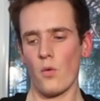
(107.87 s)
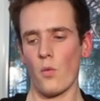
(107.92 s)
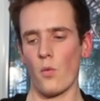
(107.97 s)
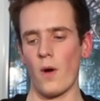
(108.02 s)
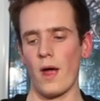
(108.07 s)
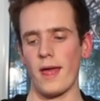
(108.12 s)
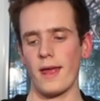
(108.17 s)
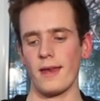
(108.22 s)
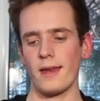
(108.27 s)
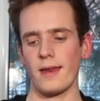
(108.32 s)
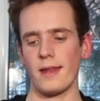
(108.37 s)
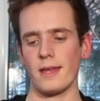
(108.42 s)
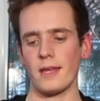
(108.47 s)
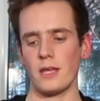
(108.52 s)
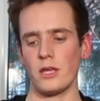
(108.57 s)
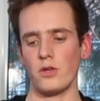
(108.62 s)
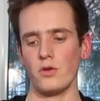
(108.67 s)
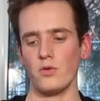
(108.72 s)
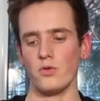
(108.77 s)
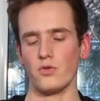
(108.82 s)
When
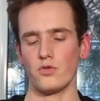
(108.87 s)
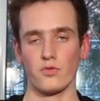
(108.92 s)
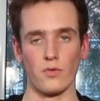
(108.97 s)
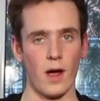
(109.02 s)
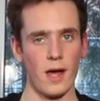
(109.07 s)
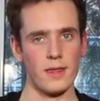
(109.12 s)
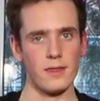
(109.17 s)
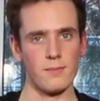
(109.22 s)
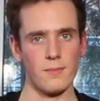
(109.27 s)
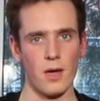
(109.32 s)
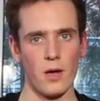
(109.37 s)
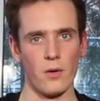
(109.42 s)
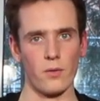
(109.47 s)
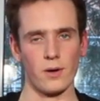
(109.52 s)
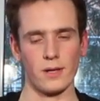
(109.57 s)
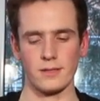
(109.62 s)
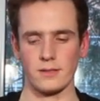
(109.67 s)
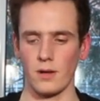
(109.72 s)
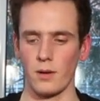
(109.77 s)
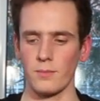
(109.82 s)
you dry them out,
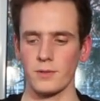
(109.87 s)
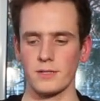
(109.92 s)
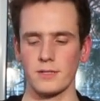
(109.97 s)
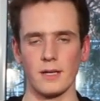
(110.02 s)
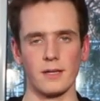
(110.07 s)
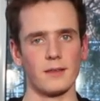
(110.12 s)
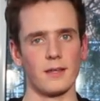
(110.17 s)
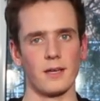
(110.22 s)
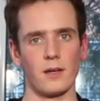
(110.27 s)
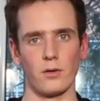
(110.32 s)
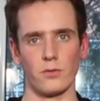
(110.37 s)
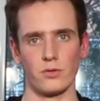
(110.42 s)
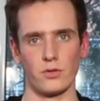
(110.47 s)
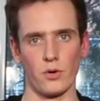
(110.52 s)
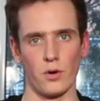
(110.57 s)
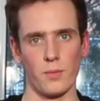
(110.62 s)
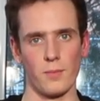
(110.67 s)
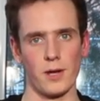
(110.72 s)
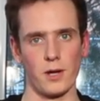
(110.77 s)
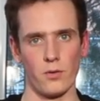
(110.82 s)
it's almost like they go
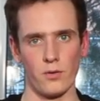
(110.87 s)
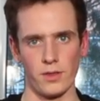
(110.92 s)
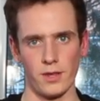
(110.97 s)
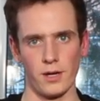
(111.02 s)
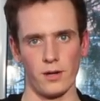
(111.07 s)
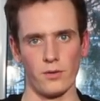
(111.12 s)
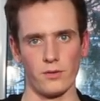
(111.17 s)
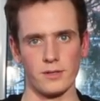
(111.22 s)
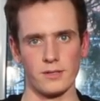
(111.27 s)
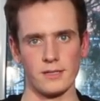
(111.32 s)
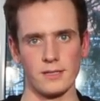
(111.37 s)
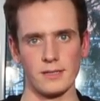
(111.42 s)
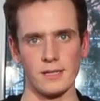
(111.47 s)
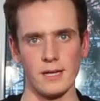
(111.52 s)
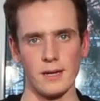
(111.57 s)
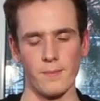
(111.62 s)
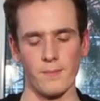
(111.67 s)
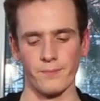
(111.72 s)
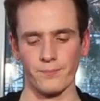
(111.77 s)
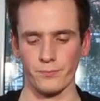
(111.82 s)
dormant or they go to
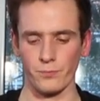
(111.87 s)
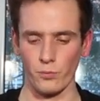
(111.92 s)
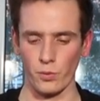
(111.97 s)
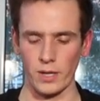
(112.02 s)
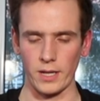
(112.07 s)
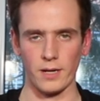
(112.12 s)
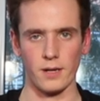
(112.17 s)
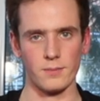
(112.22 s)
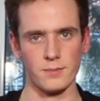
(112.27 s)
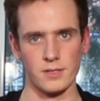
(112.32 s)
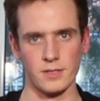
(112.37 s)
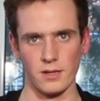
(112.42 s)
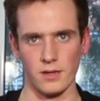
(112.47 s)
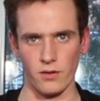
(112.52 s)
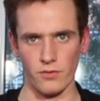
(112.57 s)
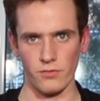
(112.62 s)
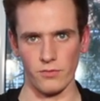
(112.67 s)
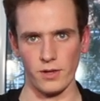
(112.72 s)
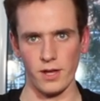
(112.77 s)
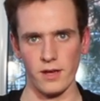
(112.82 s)
sleep when it comes to
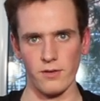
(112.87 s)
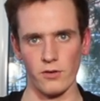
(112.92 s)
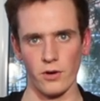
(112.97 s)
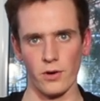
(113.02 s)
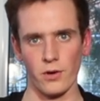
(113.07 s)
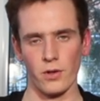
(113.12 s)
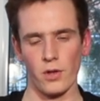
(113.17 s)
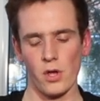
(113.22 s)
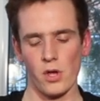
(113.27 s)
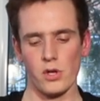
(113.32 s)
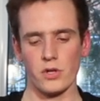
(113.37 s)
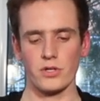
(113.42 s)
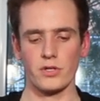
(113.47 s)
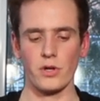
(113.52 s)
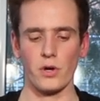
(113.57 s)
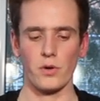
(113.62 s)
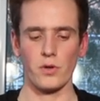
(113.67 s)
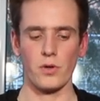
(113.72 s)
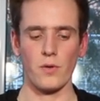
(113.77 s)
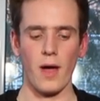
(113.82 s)
their flavor.
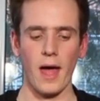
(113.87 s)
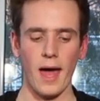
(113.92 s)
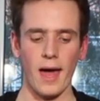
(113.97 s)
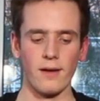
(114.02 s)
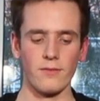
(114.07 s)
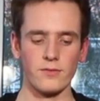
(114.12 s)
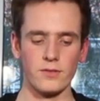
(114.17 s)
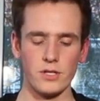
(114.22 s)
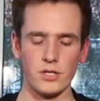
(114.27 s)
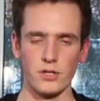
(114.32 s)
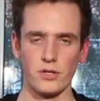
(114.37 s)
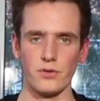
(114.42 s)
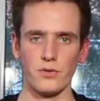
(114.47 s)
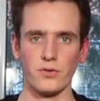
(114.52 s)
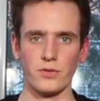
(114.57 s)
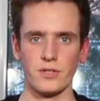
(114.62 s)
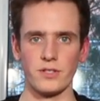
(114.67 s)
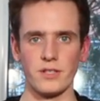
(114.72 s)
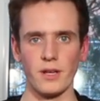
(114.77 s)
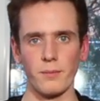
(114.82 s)
So you have to
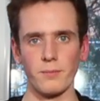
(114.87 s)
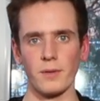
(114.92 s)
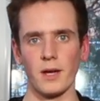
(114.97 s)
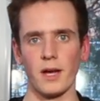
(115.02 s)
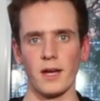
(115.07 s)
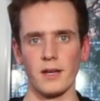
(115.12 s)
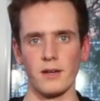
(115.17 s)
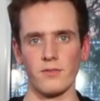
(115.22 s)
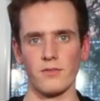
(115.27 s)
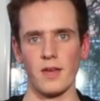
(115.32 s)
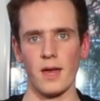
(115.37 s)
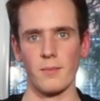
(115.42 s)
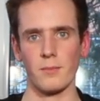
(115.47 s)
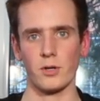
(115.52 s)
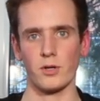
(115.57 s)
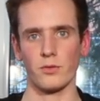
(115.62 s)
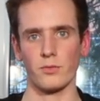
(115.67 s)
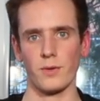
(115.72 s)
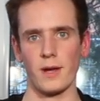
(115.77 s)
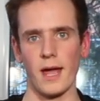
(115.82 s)
use some kind of
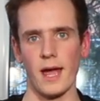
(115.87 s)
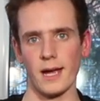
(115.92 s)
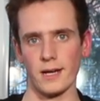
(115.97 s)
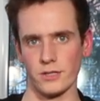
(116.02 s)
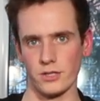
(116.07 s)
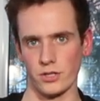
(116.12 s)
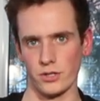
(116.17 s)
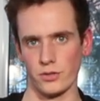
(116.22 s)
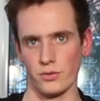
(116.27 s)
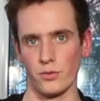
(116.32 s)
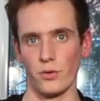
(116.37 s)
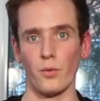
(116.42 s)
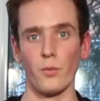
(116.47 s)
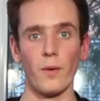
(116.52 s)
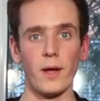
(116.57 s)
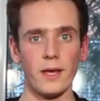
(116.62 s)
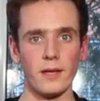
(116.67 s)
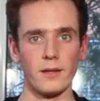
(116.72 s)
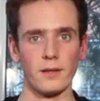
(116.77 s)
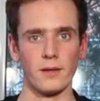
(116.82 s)
chemical reaction to
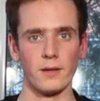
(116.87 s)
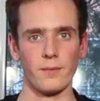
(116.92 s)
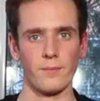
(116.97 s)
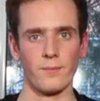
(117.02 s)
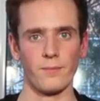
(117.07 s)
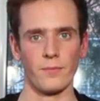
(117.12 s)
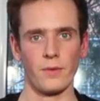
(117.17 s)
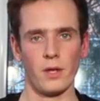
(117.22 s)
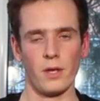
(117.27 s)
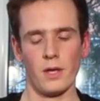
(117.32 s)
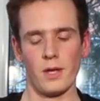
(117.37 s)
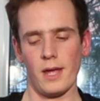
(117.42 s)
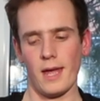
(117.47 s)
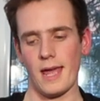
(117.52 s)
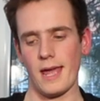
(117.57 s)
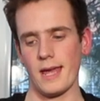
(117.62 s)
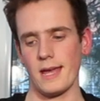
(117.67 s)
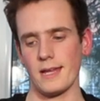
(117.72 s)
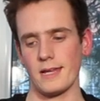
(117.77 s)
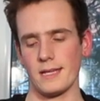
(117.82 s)
awaken them.
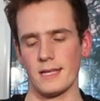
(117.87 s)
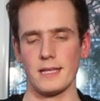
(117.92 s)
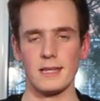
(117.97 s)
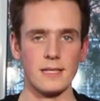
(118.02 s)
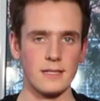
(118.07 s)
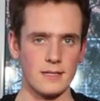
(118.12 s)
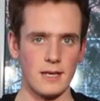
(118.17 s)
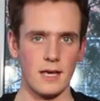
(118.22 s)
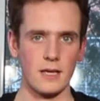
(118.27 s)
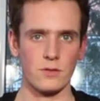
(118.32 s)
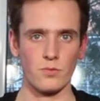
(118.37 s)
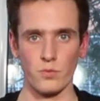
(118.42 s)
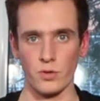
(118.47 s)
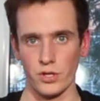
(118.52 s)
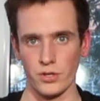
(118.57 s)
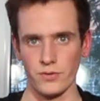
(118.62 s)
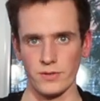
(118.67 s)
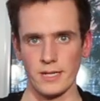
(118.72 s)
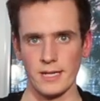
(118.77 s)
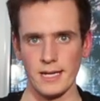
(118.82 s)
And in this case, we're
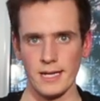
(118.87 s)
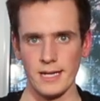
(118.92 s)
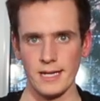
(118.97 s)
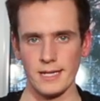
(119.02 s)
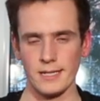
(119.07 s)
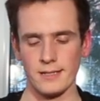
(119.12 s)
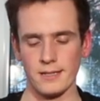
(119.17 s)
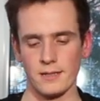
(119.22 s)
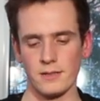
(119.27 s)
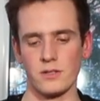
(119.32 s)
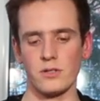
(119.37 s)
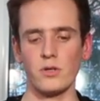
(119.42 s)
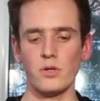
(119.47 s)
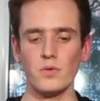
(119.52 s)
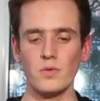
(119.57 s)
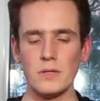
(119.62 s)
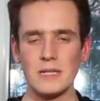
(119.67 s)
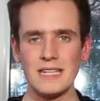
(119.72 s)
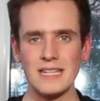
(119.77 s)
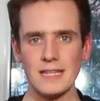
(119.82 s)
using heat. So
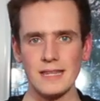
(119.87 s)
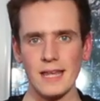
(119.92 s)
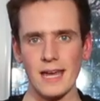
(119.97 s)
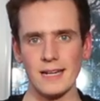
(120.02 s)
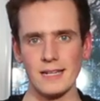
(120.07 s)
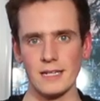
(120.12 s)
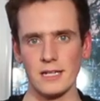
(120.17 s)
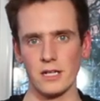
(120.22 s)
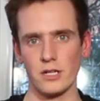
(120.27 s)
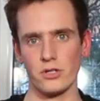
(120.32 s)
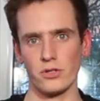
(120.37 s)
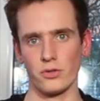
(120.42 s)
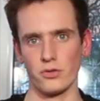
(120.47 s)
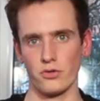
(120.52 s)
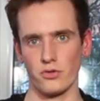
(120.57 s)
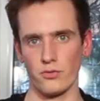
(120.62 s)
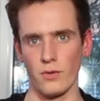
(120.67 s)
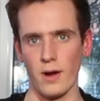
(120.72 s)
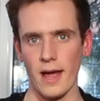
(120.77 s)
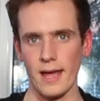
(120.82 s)
you need that initial
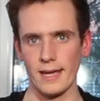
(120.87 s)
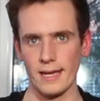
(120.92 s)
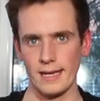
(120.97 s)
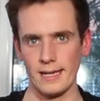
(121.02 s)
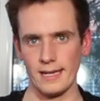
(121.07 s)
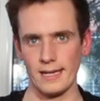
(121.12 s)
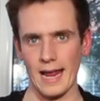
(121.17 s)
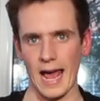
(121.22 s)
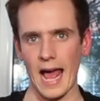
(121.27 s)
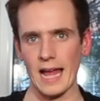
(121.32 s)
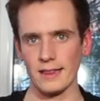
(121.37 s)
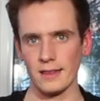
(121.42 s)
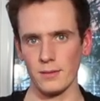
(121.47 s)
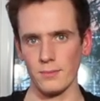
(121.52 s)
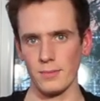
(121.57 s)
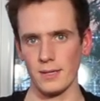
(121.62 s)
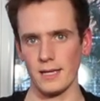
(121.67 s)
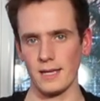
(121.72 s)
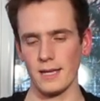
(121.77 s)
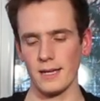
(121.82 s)
dry heat at the
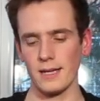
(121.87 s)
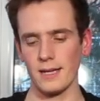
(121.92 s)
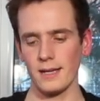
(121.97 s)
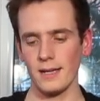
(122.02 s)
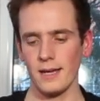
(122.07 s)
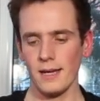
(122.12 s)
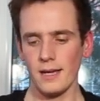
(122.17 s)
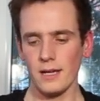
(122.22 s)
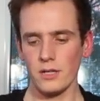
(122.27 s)
beginning